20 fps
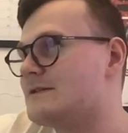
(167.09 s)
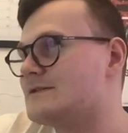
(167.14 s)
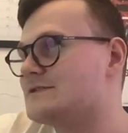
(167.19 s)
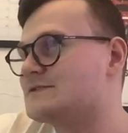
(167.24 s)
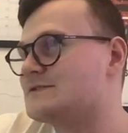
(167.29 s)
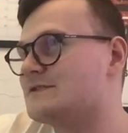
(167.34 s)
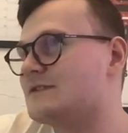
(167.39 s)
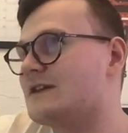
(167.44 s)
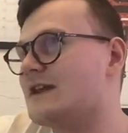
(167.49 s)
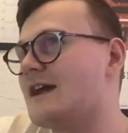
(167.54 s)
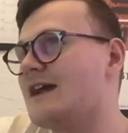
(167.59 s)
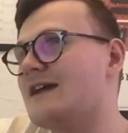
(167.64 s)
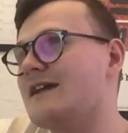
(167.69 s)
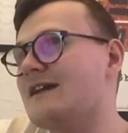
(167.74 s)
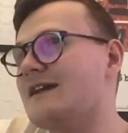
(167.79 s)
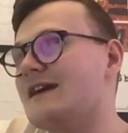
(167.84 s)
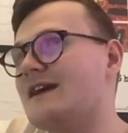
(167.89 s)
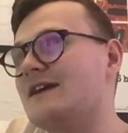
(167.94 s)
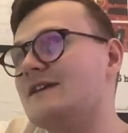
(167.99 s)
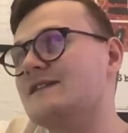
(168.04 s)

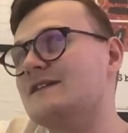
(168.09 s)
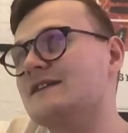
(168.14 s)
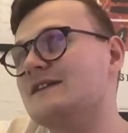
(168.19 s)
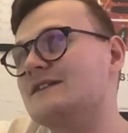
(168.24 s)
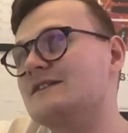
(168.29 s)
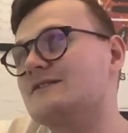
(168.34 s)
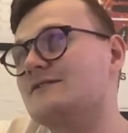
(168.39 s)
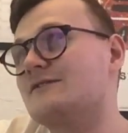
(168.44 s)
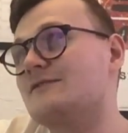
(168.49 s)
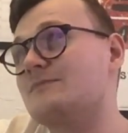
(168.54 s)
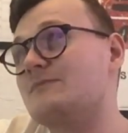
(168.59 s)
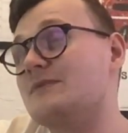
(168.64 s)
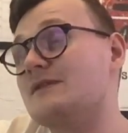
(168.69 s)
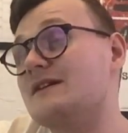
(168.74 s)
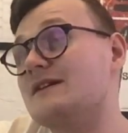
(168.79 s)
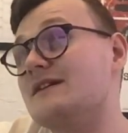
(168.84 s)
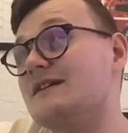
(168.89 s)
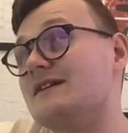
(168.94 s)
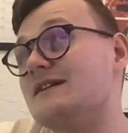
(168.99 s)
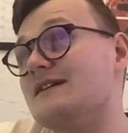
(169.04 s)
Sigue, I think, could
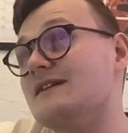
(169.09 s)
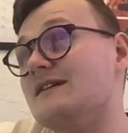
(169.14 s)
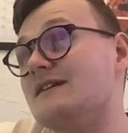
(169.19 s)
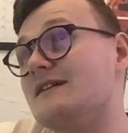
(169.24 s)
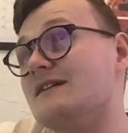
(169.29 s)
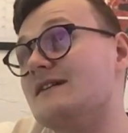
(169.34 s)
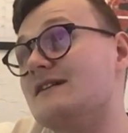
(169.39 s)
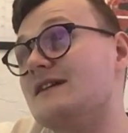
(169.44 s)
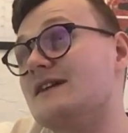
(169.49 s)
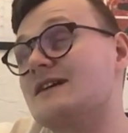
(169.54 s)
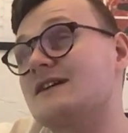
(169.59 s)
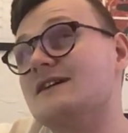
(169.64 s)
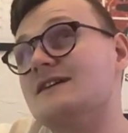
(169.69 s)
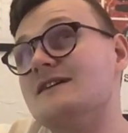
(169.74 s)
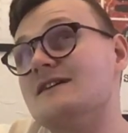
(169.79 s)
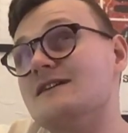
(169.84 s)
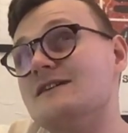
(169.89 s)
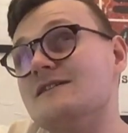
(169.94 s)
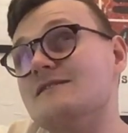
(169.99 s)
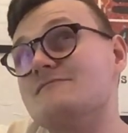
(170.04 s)
be like
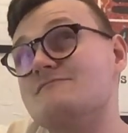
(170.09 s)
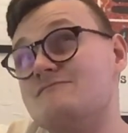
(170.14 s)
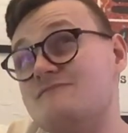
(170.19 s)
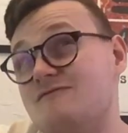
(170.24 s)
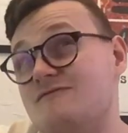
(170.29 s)
a